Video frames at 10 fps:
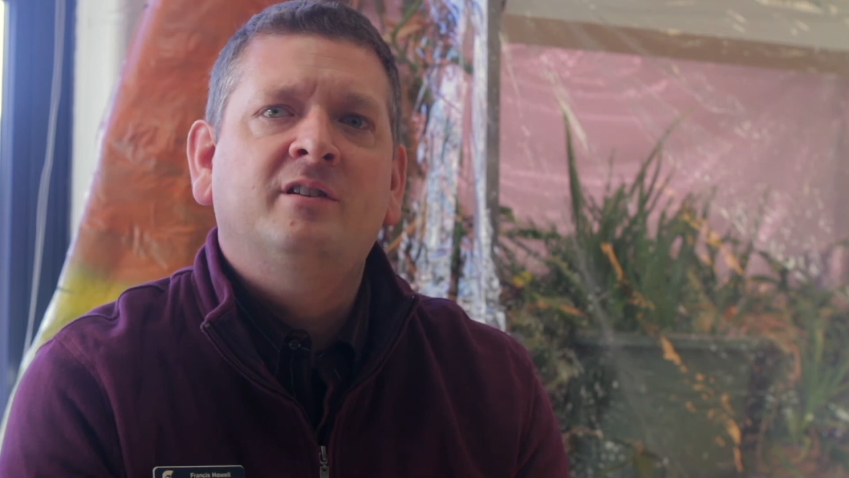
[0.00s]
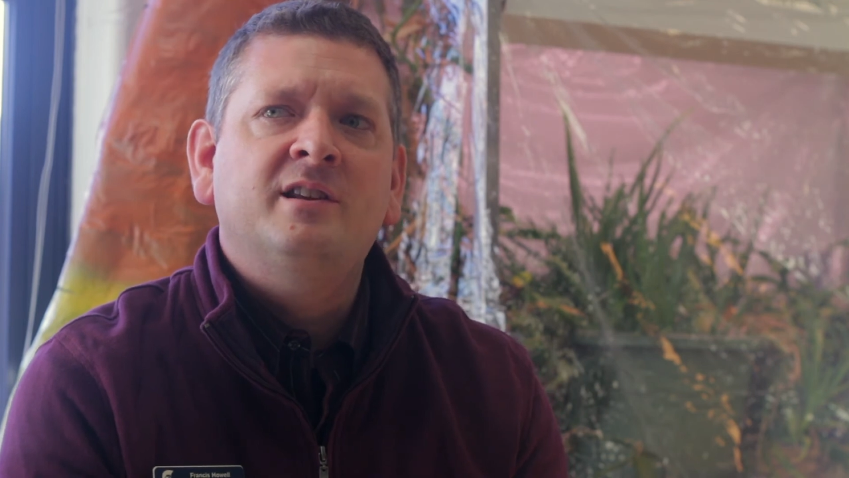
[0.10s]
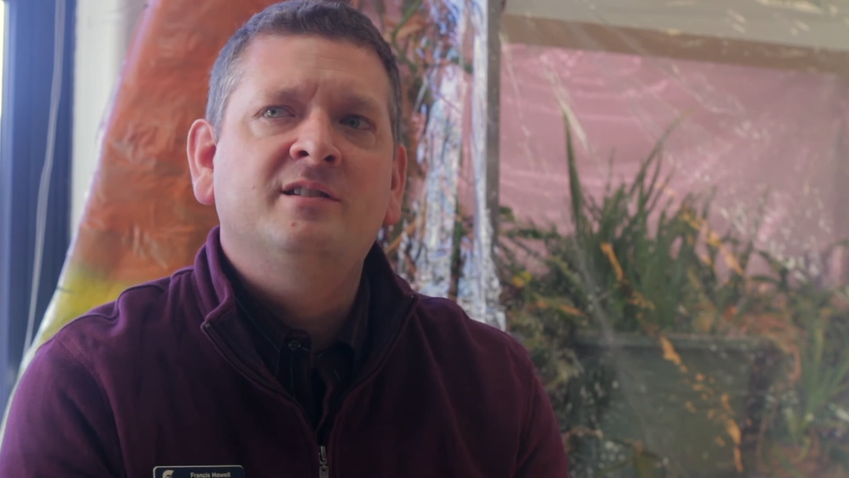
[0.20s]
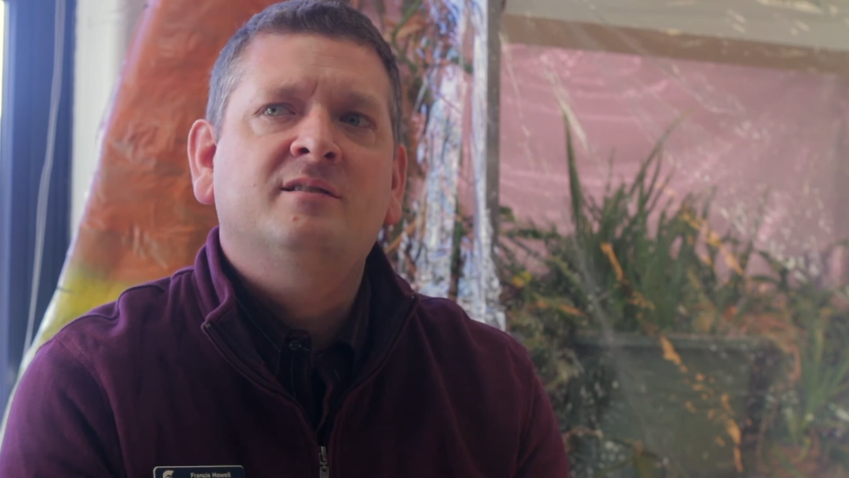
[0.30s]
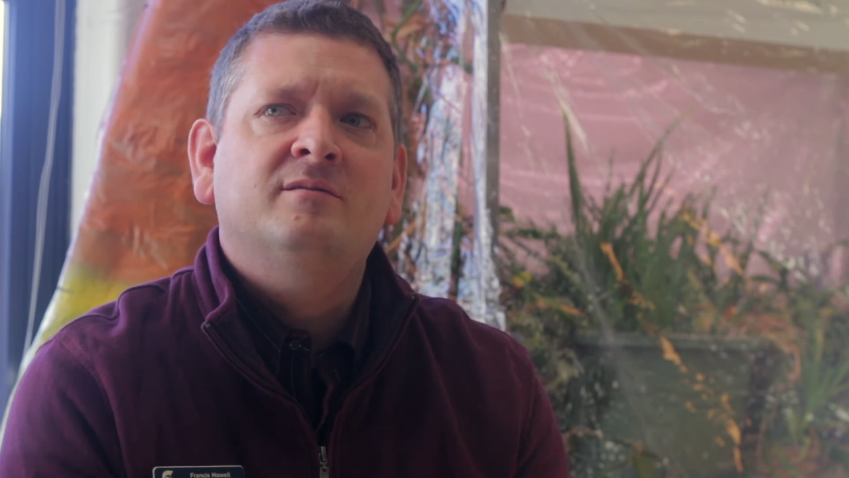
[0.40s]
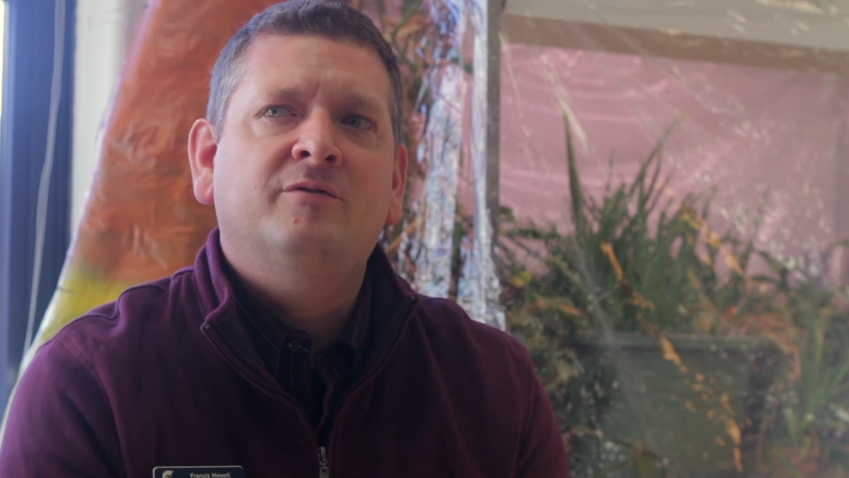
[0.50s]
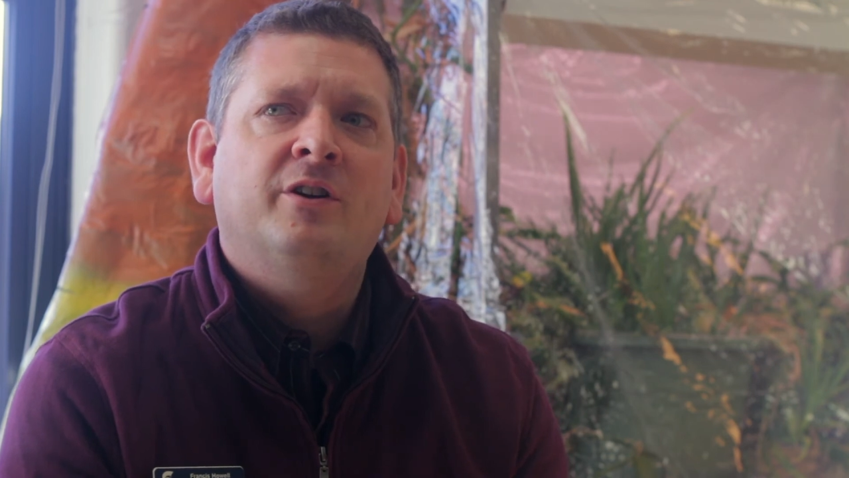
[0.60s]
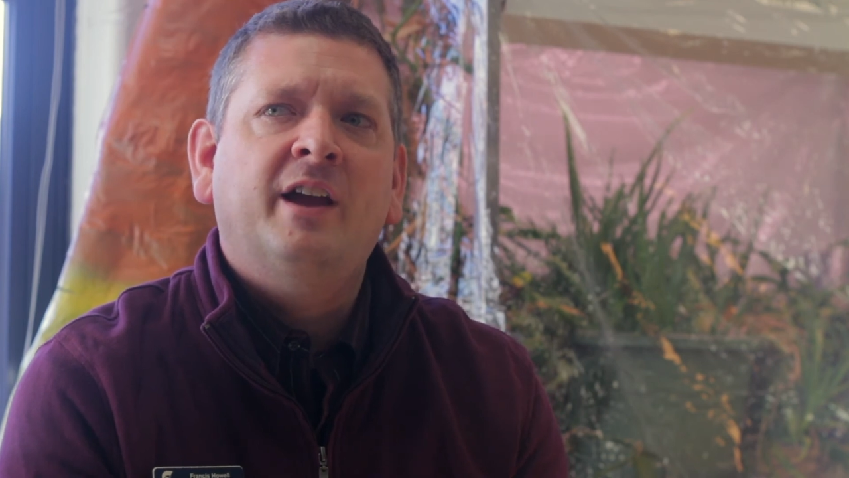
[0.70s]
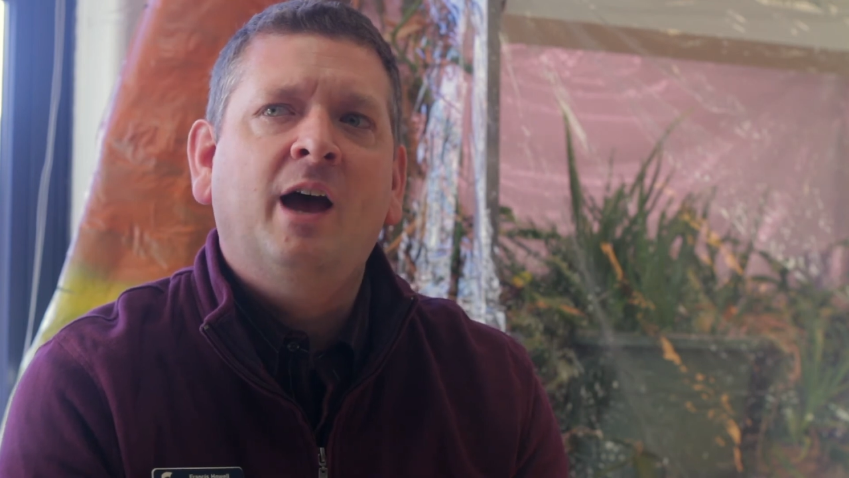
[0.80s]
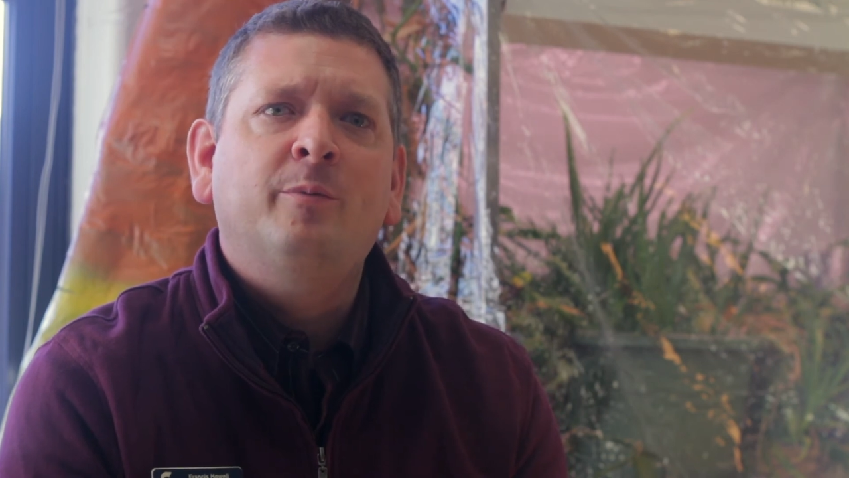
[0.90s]
he's
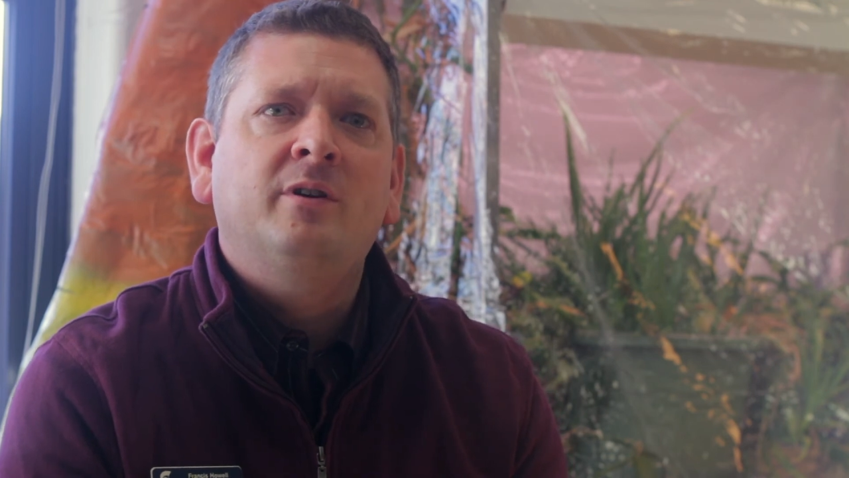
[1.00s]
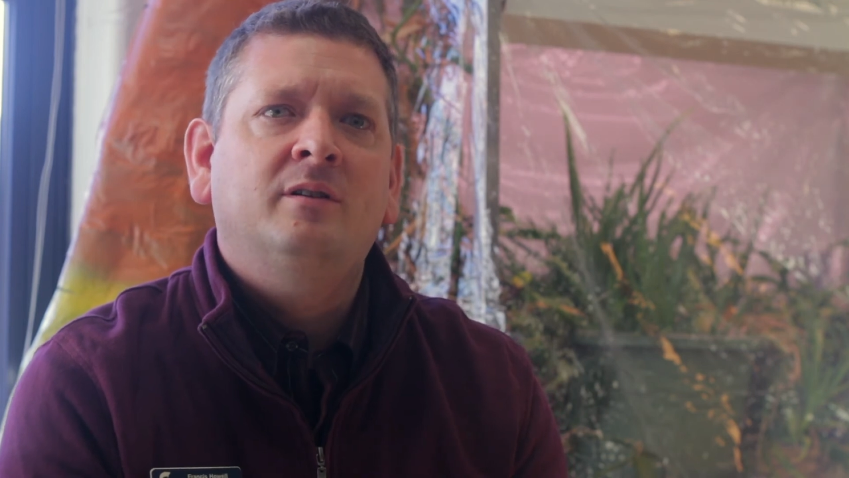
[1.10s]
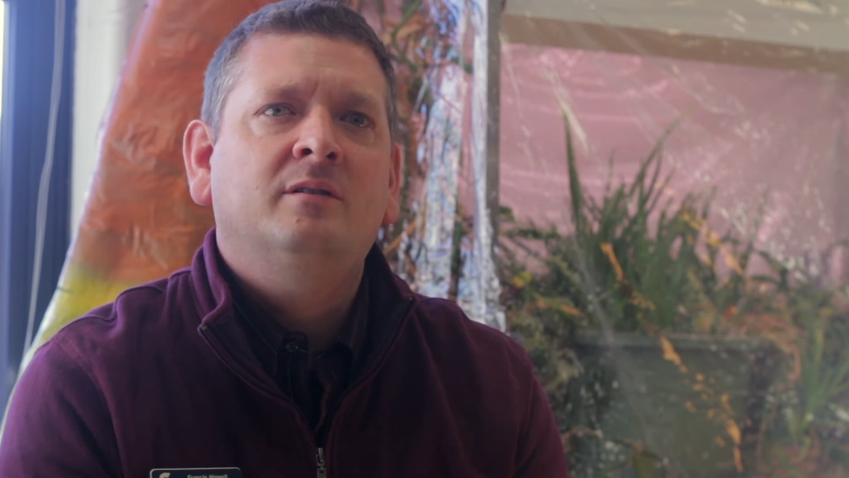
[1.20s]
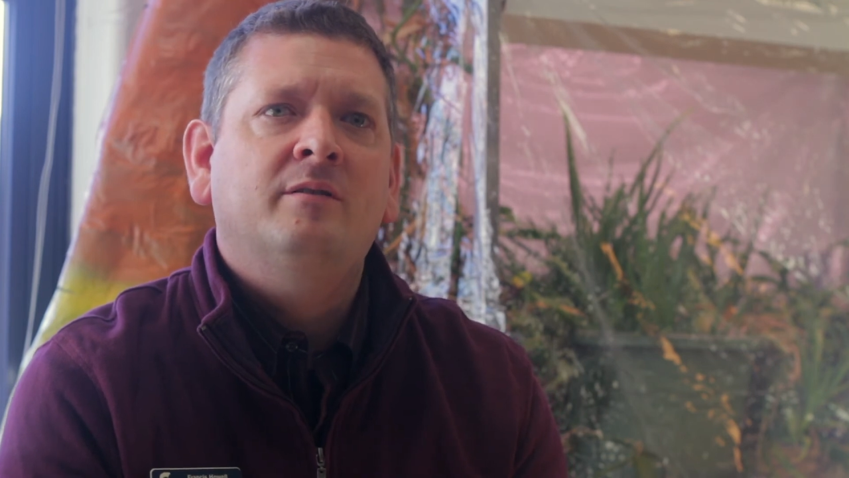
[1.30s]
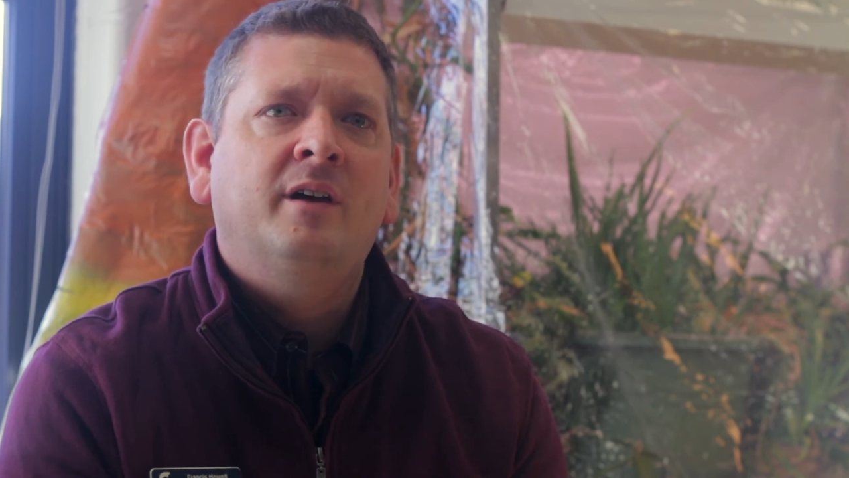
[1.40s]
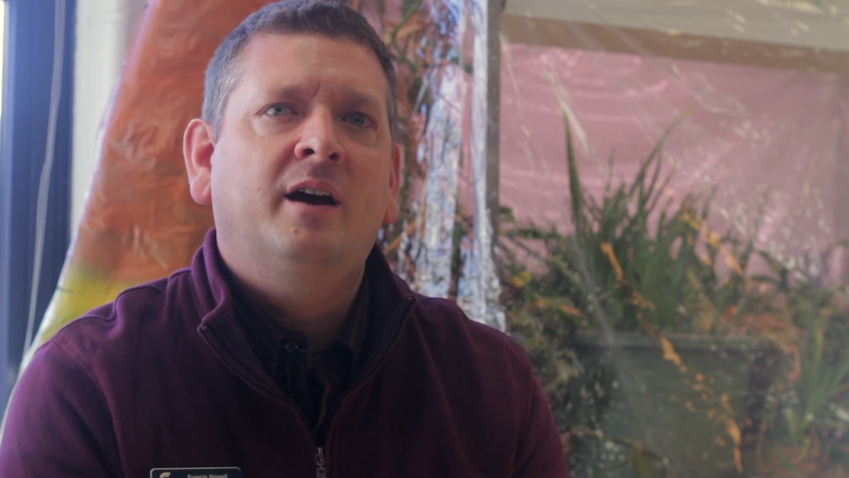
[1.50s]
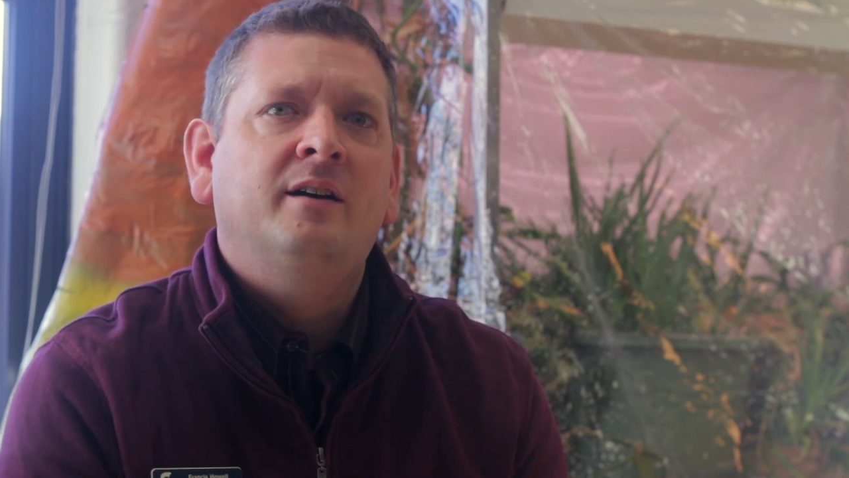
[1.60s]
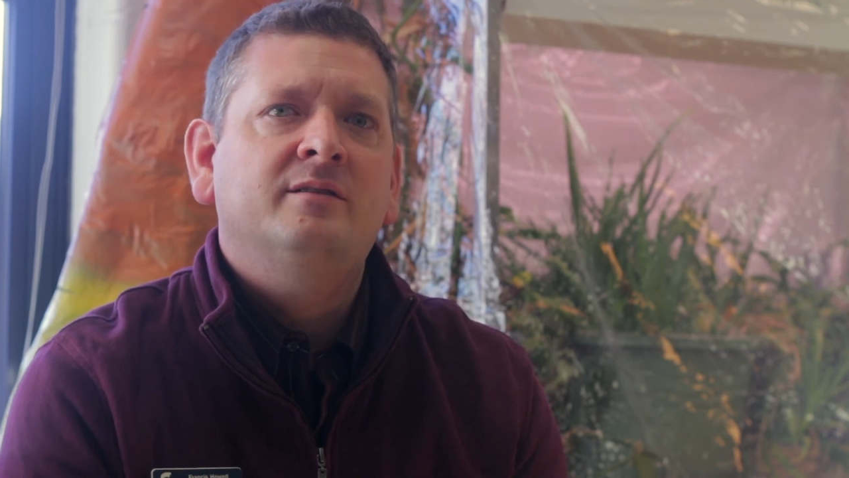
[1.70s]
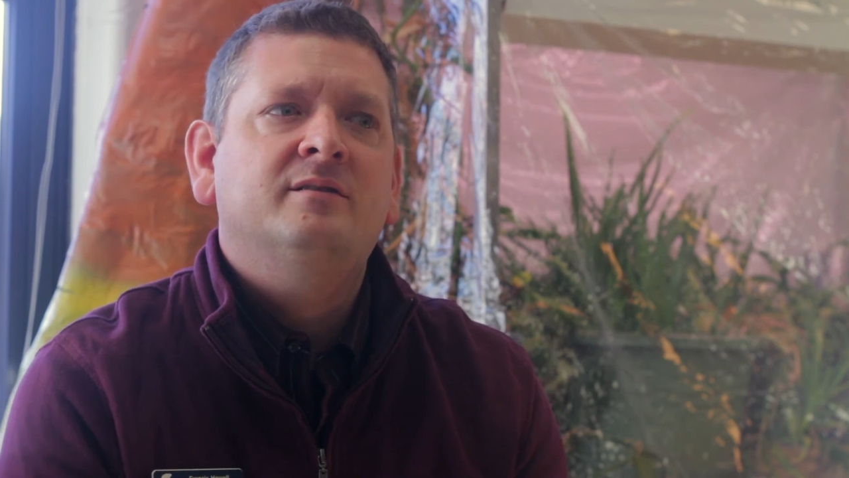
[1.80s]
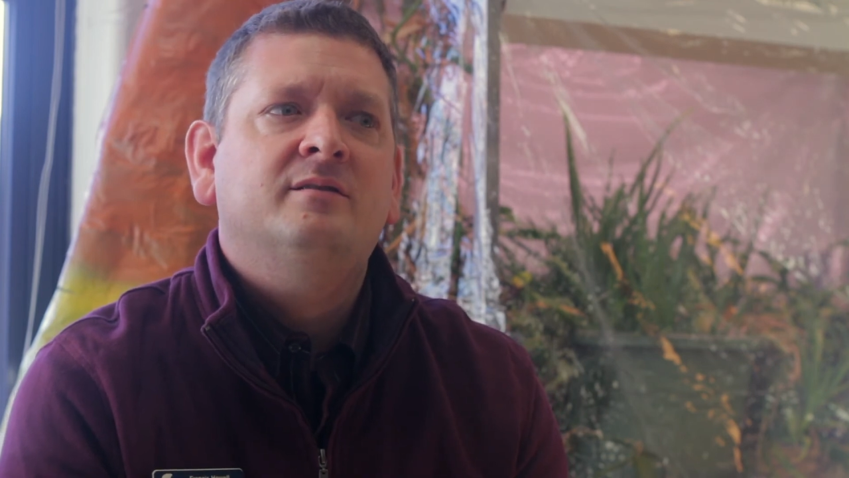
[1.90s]
very happy
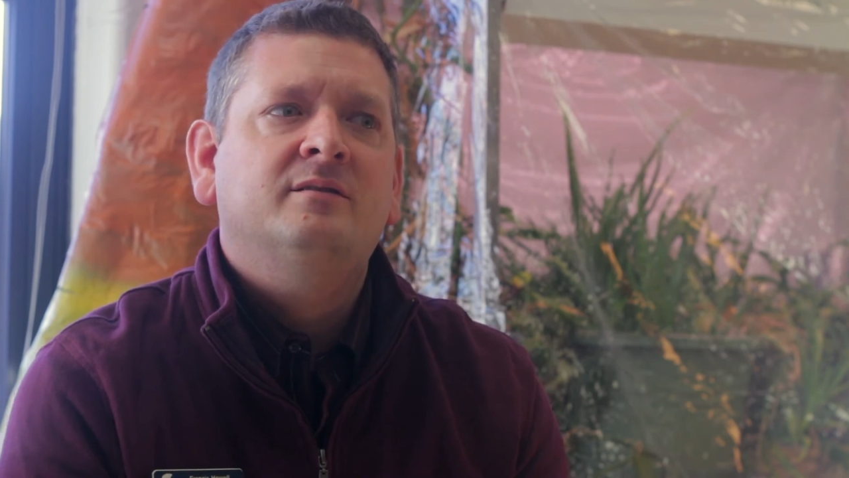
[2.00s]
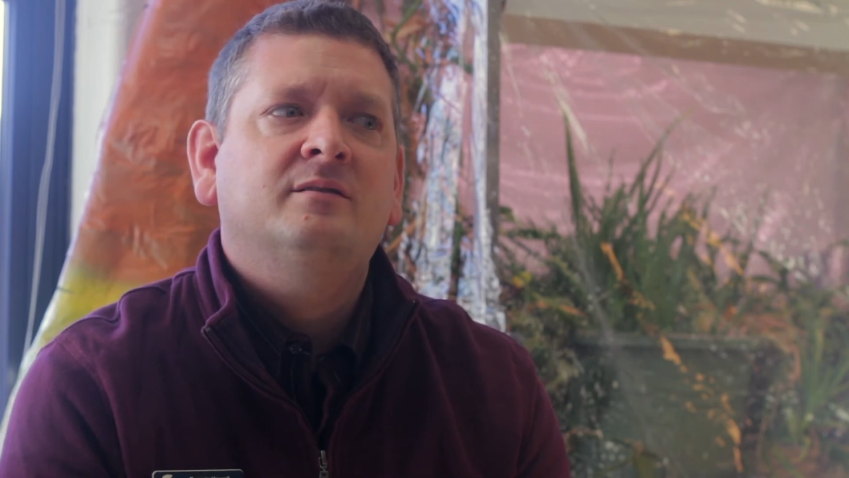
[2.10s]
that